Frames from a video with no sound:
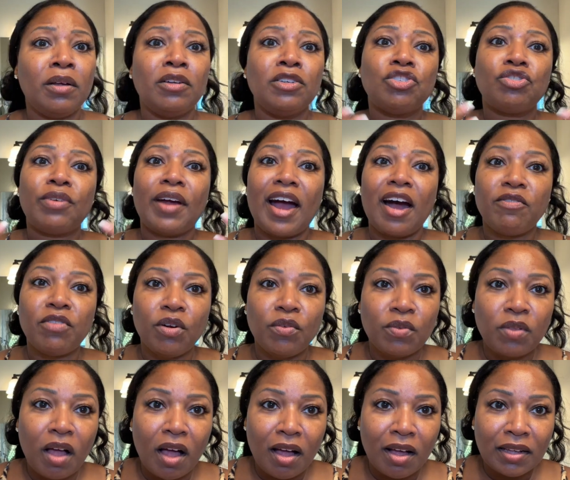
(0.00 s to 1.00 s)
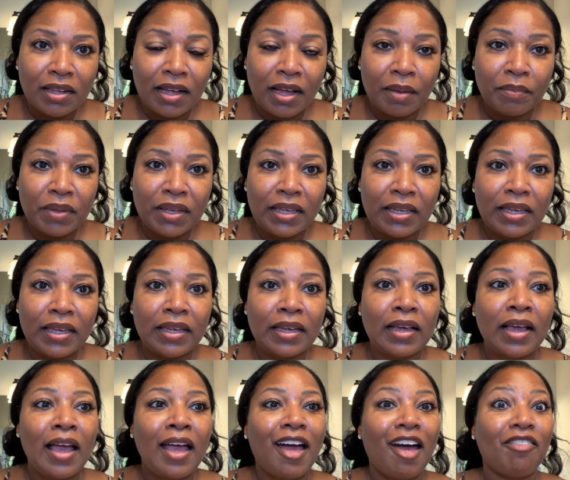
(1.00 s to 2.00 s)
travel vlog coming.
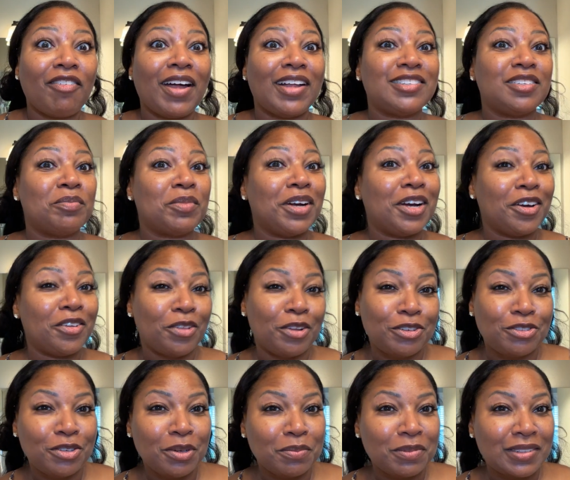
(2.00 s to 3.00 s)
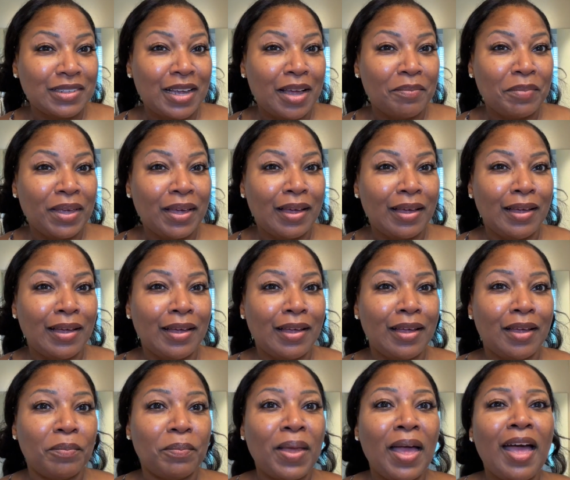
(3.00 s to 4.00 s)
I've got some other trips coming
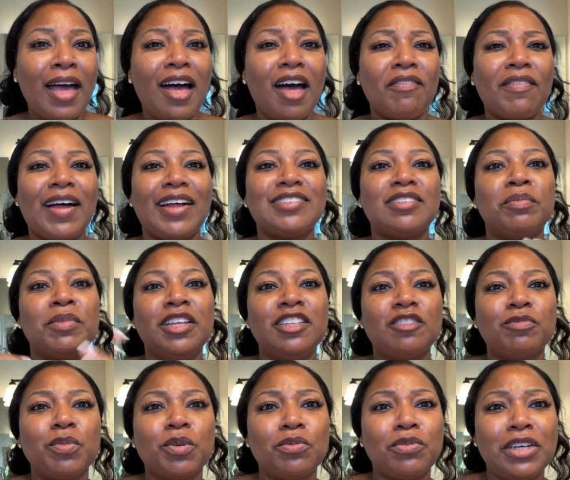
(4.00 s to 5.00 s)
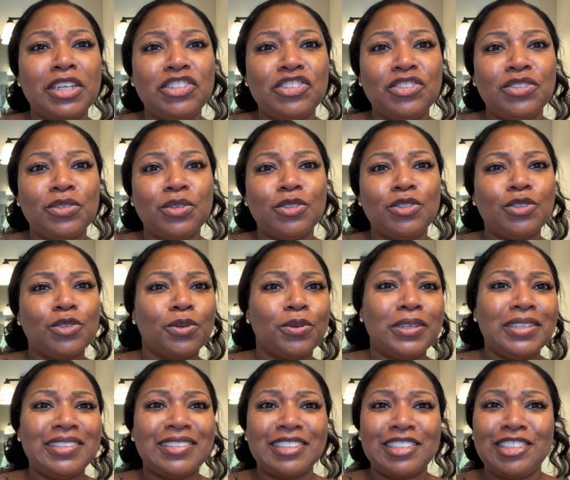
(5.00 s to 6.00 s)
up. I've got some inspirational
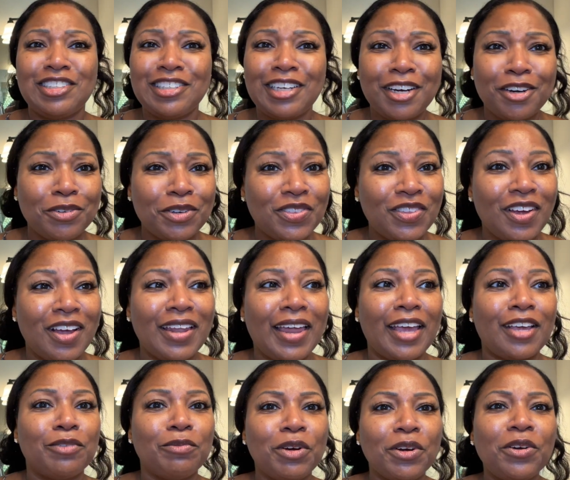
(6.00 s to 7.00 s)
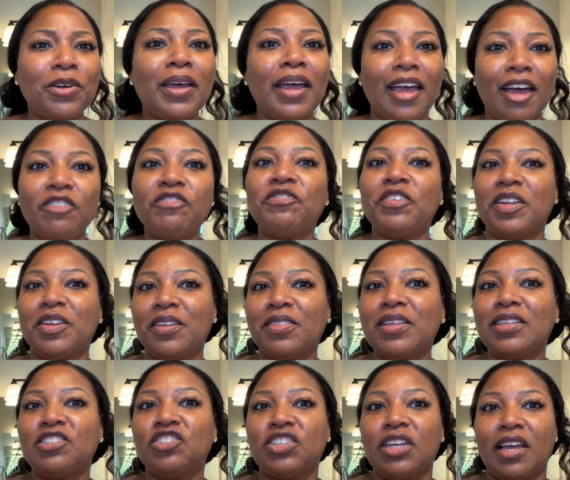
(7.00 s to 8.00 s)
stories to share with y'all. Like, we're going to have fun on
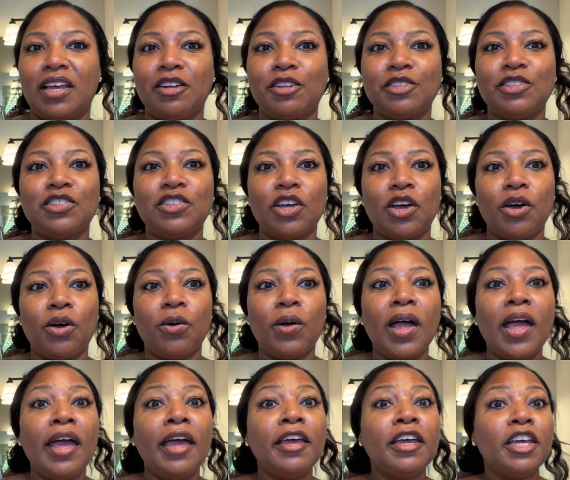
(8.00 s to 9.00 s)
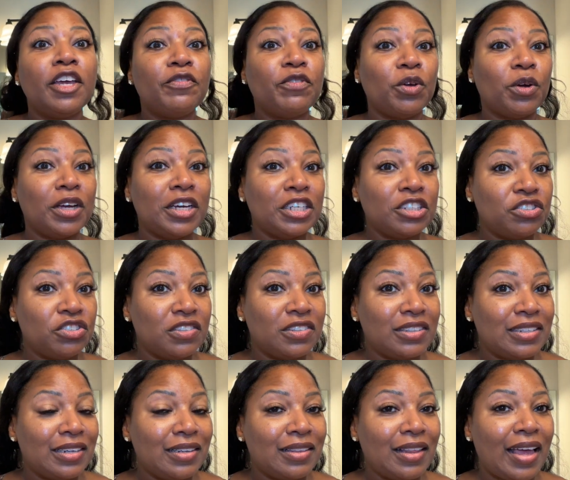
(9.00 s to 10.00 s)
this channel. So if you're
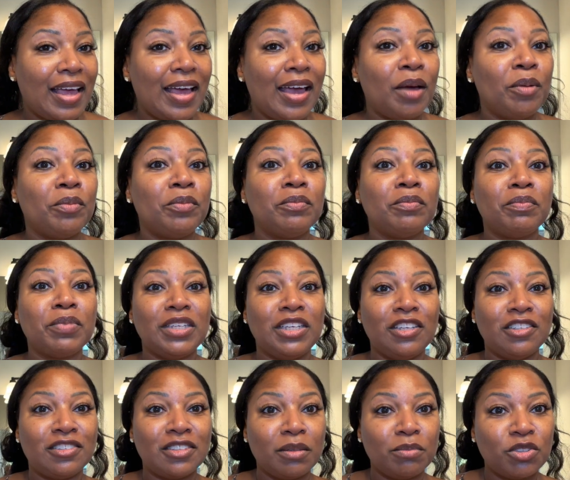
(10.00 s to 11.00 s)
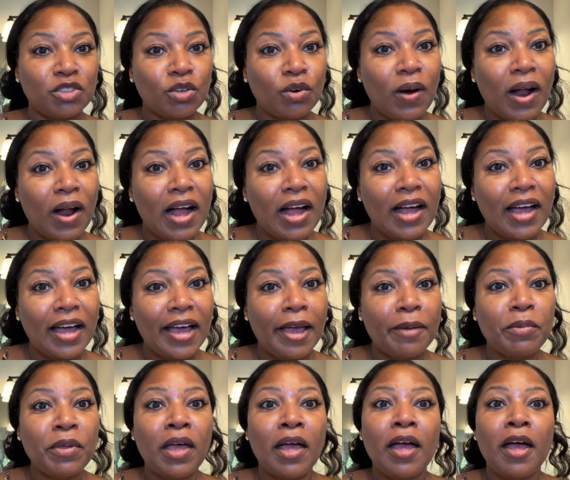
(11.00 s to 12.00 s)
interested in that, please subscribe.
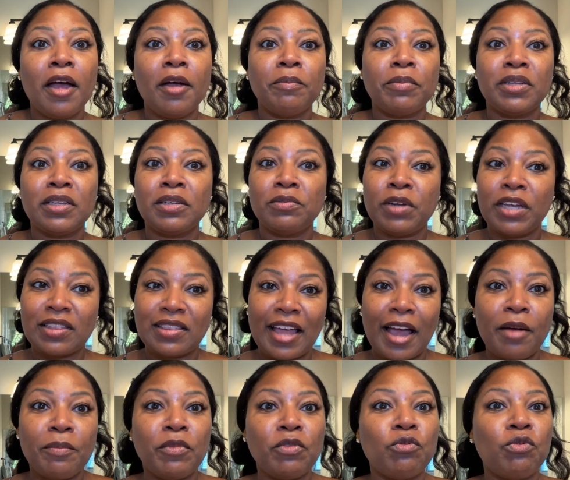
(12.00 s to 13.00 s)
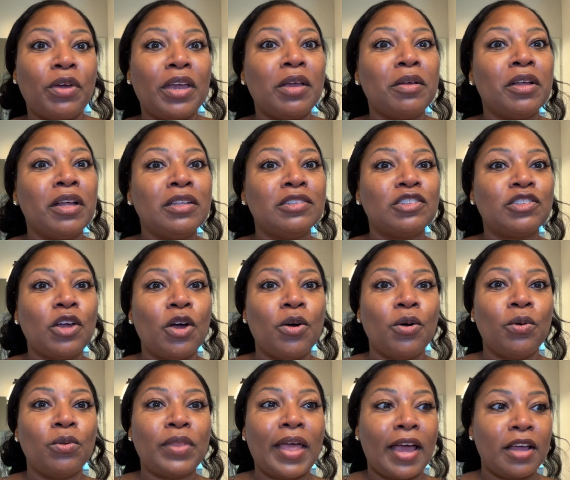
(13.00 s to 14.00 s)
Hit that ring,
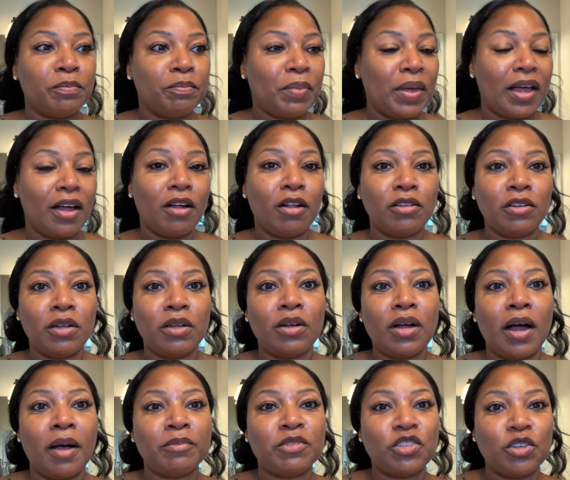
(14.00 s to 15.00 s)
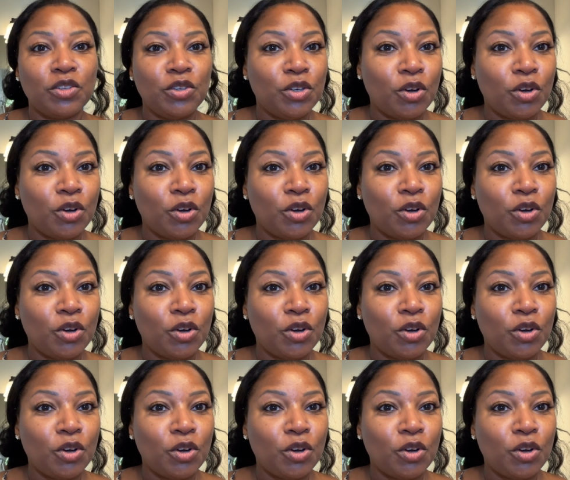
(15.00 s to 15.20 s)
so that bell, so you